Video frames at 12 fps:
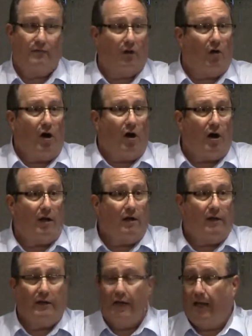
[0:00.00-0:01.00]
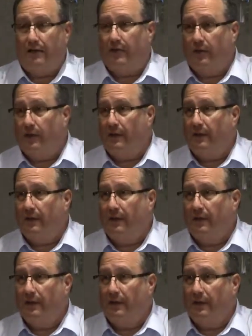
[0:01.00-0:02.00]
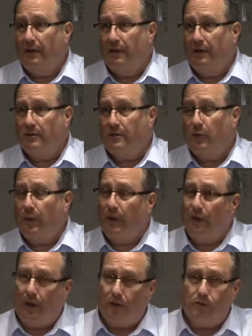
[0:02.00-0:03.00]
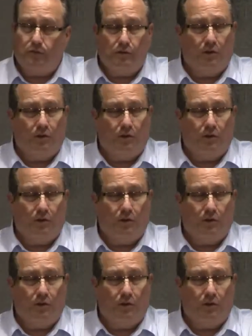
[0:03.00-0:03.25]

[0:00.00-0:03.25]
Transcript: The law can't do it. So we are,